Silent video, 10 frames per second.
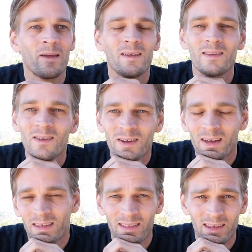So
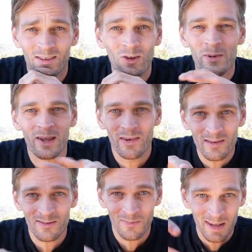yeah, there's too many
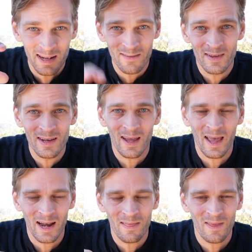reasons for me to love India,
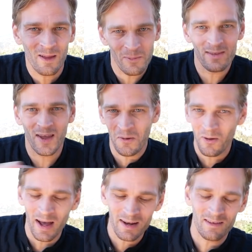and I think my channel
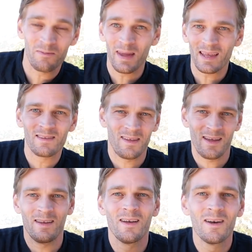kind of speaks
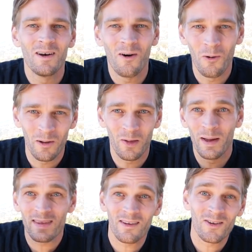to all of them
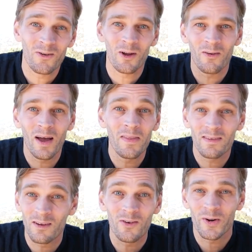as I show you around
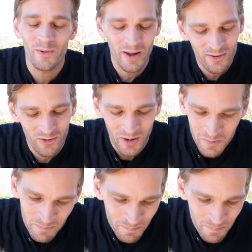this incredible country.